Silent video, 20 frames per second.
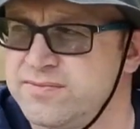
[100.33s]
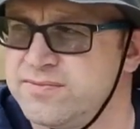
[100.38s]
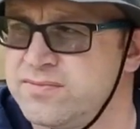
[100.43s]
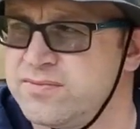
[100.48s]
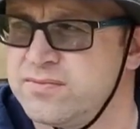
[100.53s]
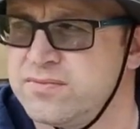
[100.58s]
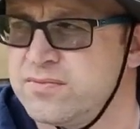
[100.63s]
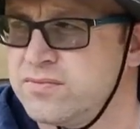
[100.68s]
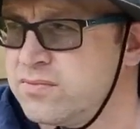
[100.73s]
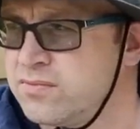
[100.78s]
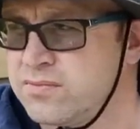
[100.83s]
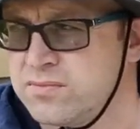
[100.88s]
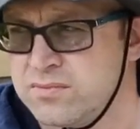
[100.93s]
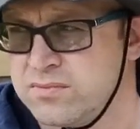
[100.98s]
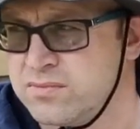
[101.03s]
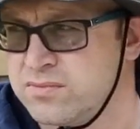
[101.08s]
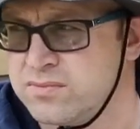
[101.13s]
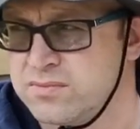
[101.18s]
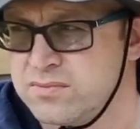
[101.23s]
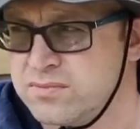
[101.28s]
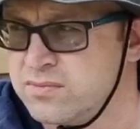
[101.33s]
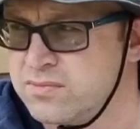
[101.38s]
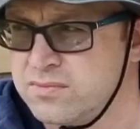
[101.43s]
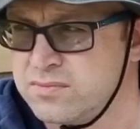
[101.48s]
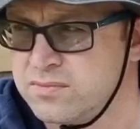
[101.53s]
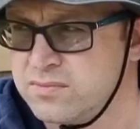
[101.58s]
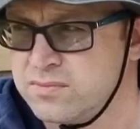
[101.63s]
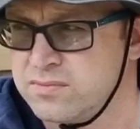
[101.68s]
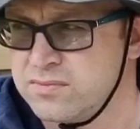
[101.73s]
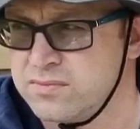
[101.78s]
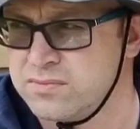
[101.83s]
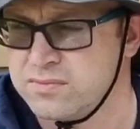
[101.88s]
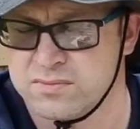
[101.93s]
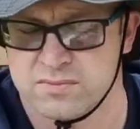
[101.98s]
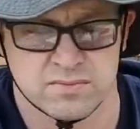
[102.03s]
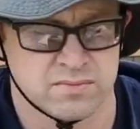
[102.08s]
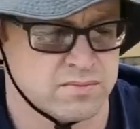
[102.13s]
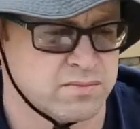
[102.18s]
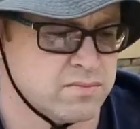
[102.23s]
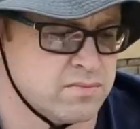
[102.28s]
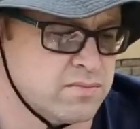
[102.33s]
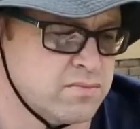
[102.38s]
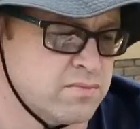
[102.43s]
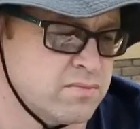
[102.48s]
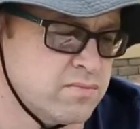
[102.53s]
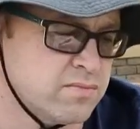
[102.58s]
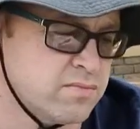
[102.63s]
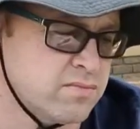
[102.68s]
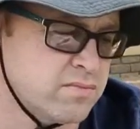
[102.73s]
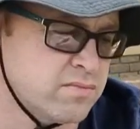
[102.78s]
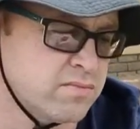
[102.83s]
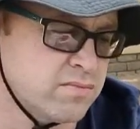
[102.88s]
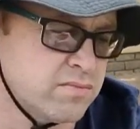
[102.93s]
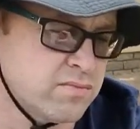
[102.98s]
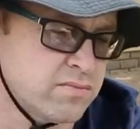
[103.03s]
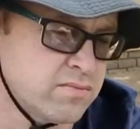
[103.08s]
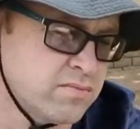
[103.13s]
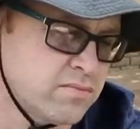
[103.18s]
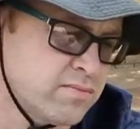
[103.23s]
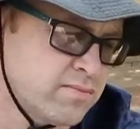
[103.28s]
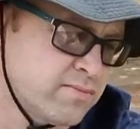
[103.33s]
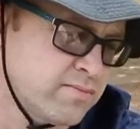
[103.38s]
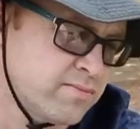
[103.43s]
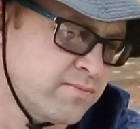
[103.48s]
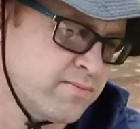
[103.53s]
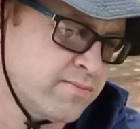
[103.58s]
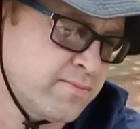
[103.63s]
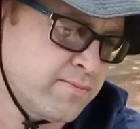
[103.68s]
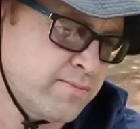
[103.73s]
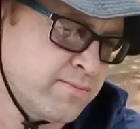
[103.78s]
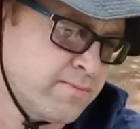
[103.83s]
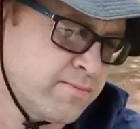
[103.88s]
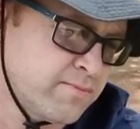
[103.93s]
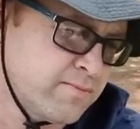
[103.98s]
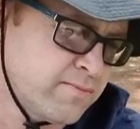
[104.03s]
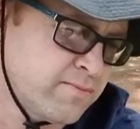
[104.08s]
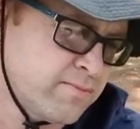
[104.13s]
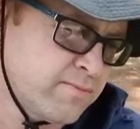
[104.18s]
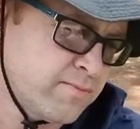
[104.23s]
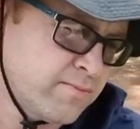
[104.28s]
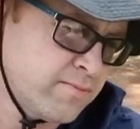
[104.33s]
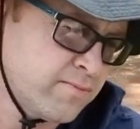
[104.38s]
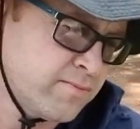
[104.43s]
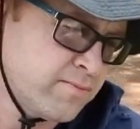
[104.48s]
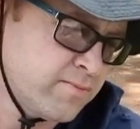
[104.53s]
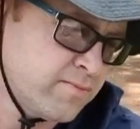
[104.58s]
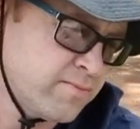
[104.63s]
(no one is talking)